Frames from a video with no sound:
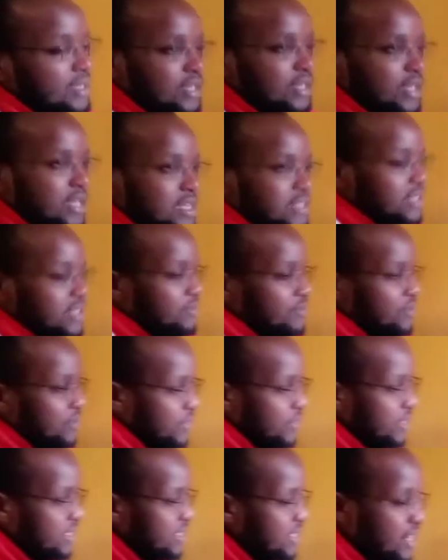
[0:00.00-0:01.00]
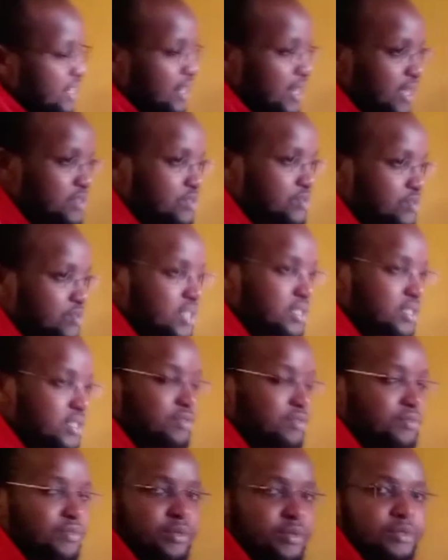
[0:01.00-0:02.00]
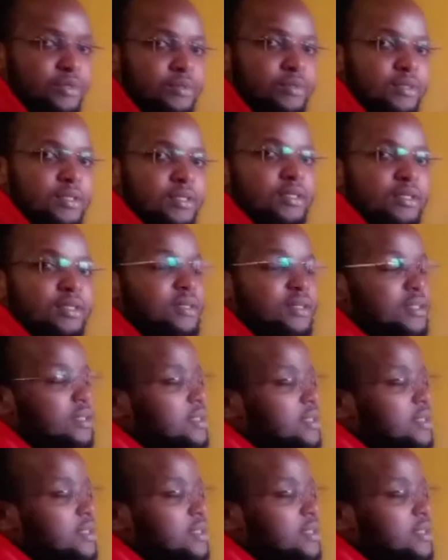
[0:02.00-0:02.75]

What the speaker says: As I've already illustrated for you here,